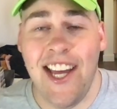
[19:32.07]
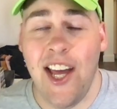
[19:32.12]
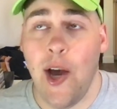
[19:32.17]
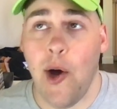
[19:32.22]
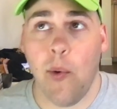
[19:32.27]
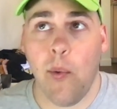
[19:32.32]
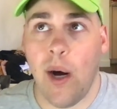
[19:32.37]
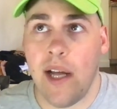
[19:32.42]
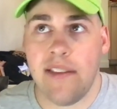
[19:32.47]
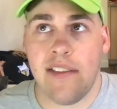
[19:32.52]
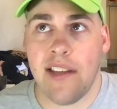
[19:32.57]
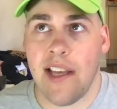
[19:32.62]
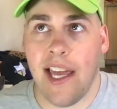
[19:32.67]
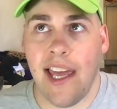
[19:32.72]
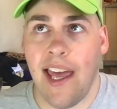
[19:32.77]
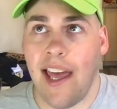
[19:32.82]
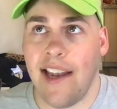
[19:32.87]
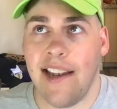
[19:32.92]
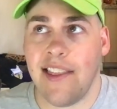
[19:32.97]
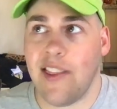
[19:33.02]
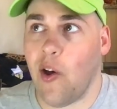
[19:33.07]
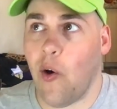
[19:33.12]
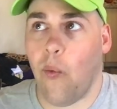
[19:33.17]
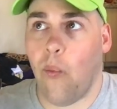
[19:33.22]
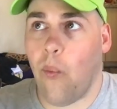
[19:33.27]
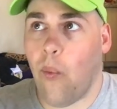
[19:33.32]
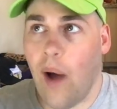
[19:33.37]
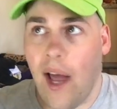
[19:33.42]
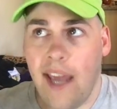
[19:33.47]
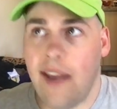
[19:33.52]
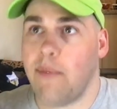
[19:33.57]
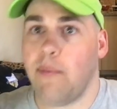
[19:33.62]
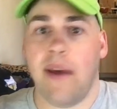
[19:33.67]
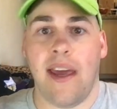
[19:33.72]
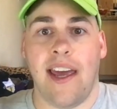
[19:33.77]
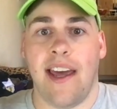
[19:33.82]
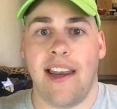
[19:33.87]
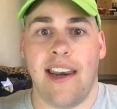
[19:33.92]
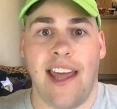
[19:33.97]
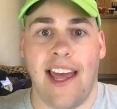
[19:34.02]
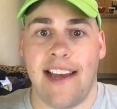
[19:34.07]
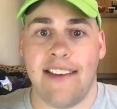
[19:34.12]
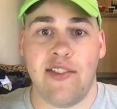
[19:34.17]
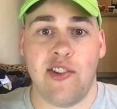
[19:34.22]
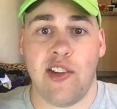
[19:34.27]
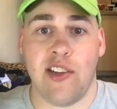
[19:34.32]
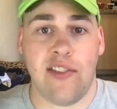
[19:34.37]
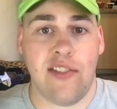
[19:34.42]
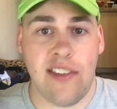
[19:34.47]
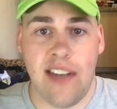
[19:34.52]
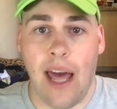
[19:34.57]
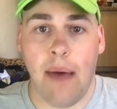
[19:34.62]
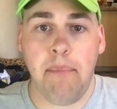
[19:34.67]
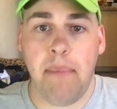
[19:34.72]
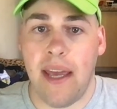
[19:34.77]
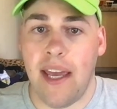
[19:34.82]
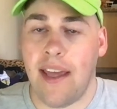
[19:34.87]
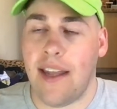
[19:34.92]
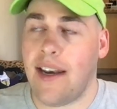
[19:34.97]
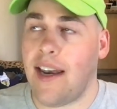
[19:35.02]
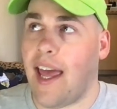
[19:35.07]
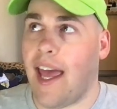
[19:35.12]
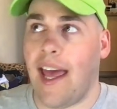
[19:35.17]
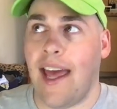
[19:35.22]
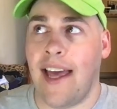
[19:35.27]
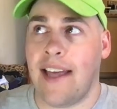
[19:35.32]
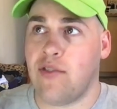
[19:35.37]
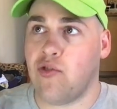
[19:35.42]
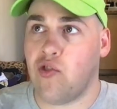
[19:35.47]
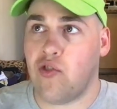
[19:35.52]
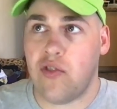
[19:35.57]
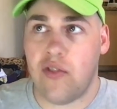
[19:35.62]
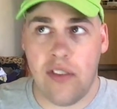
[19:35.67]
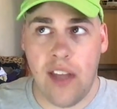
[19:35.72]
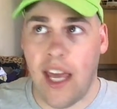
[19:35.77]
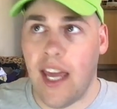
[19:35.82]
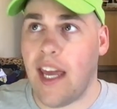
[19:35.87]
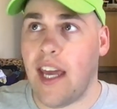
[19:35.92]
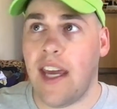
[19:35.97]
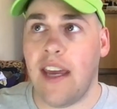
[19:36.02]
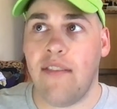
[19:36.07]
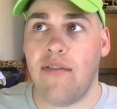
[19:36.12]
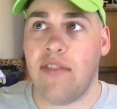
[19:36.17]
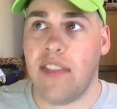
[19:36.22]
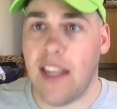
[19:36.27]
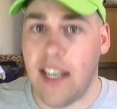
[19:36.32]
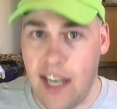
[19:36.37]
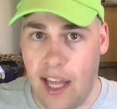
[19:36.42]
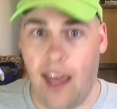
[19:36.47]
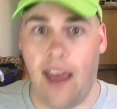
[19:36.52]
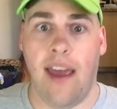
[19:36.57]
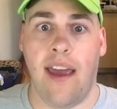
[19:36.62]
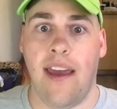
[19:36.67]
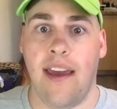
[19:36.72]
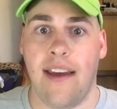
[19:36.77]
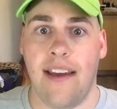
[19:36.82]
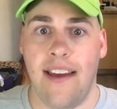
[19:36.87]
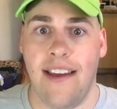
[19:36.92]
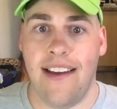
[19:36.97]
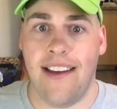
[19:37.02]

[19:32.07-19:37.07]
Once again, the white man has to step in and save the day.